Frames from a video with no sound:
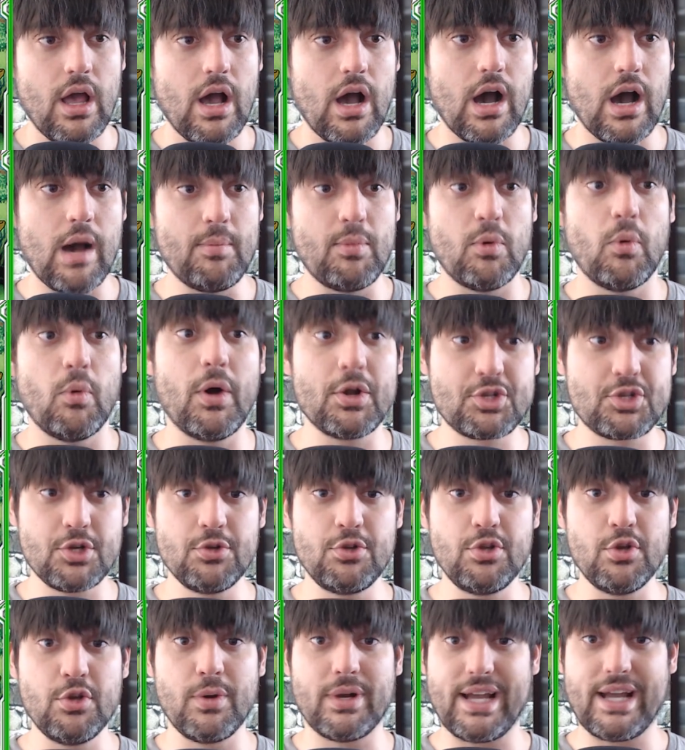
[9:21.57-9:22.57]
But once
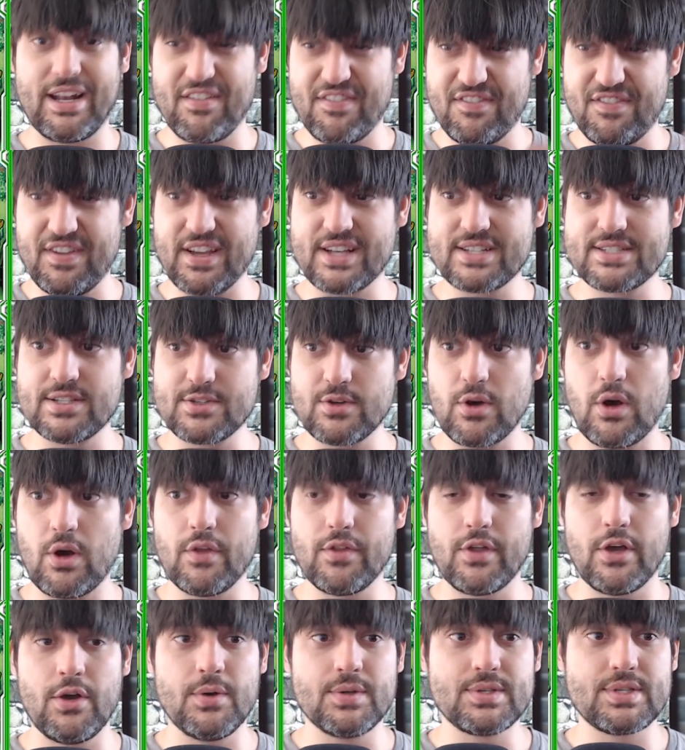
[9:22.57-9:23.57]
you do, it kind of fixes all
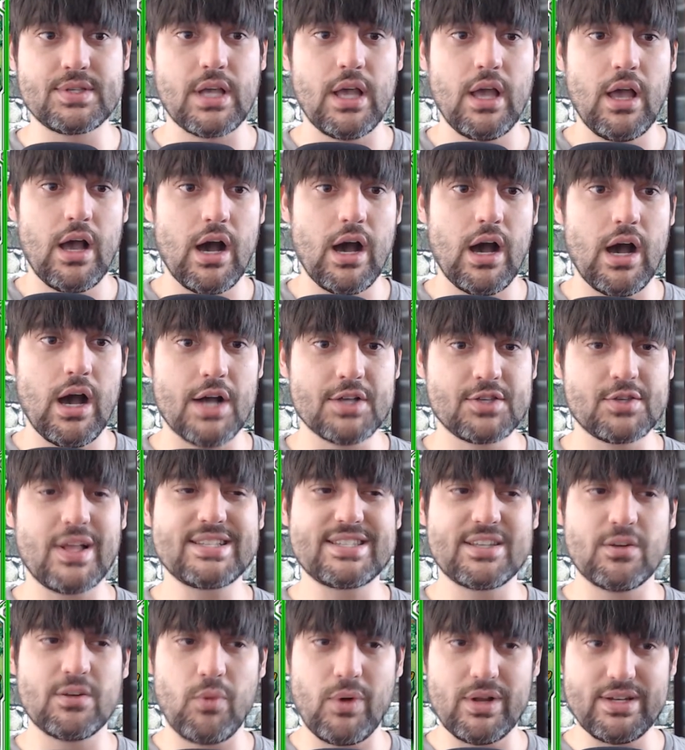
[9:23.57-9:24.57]
those. So
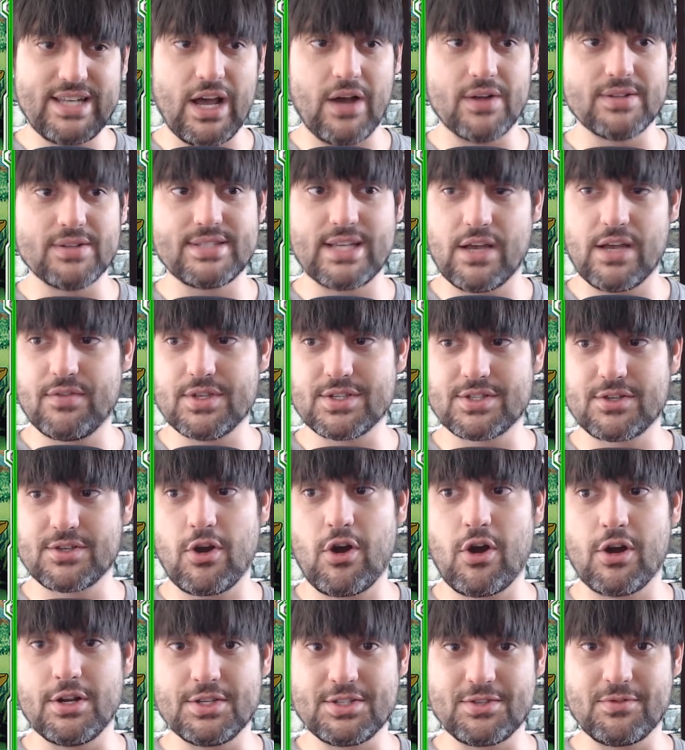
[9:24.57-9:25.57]
that's the one downside of this
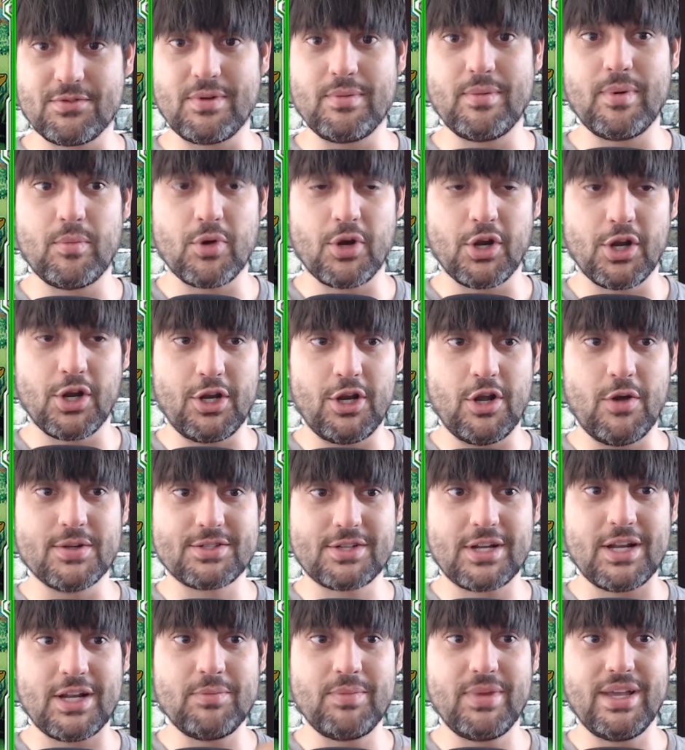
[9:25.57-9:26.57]
card is, remember, you know,
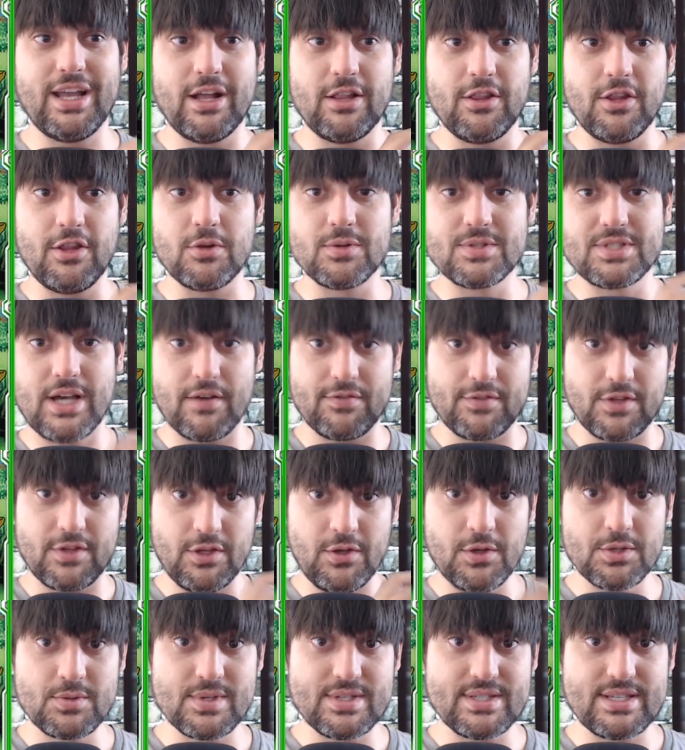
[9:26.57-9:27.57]
it's going to be a little tough to
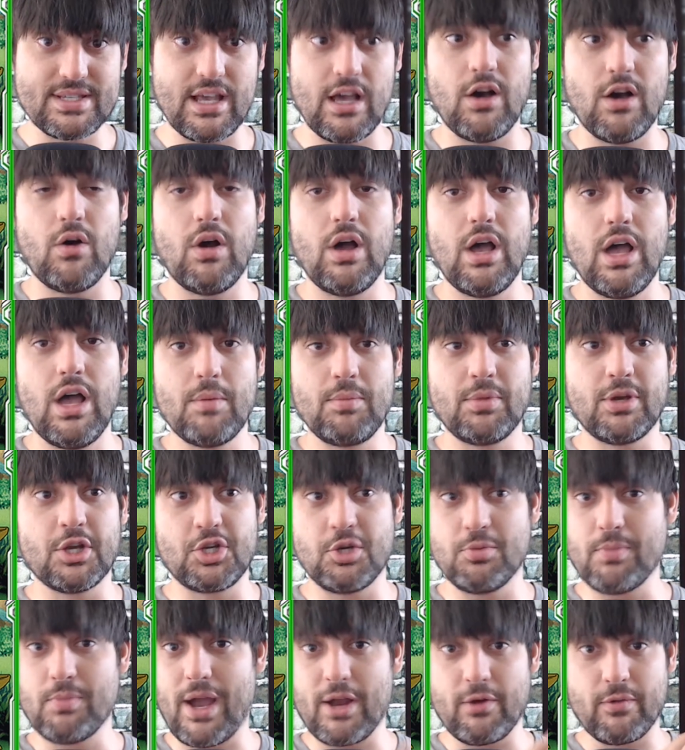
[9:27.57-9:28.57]
use with Cell
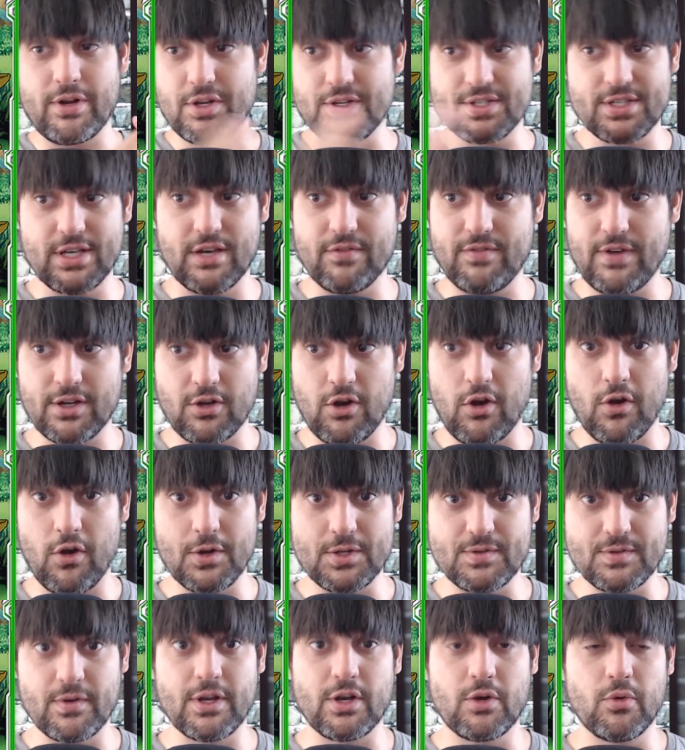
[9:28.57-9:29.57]
because you might run yourself out of
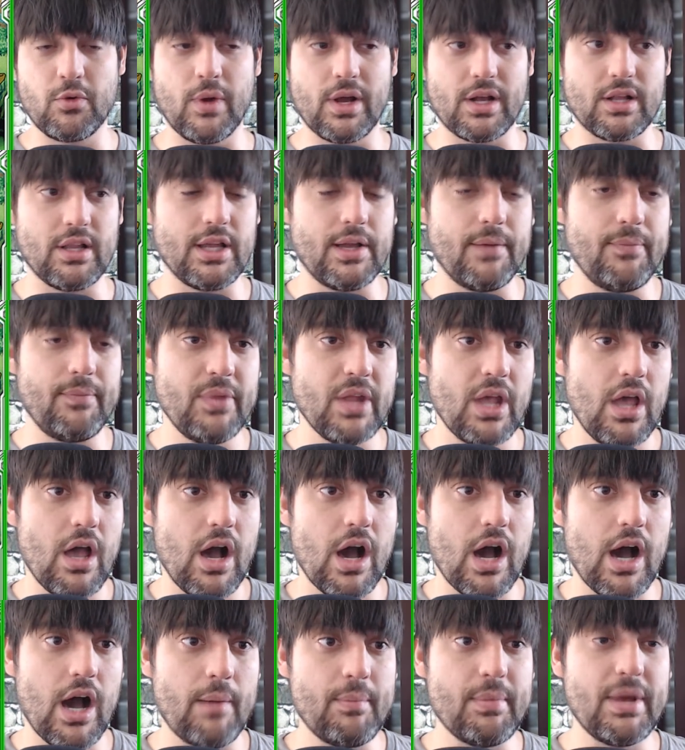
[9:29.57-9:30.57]
cards very quickly.
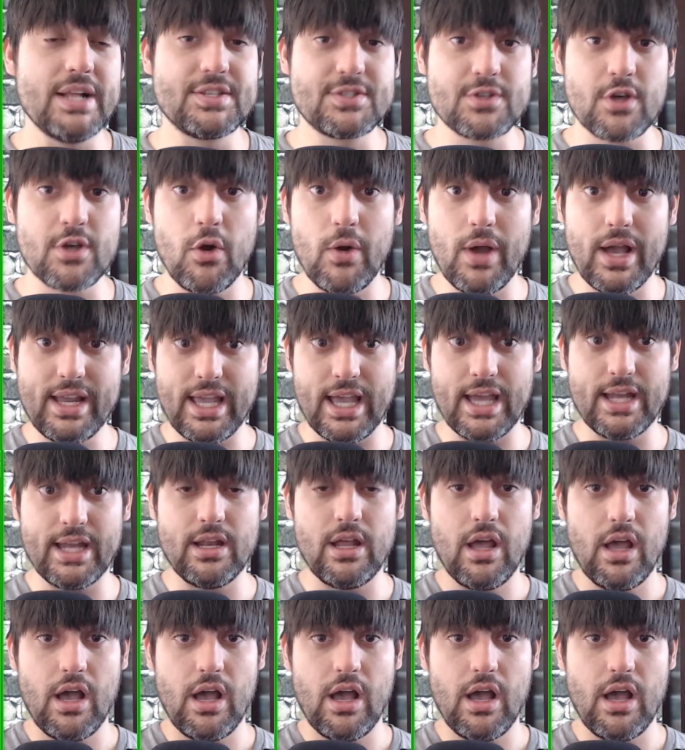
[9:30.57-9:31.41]
And so, again,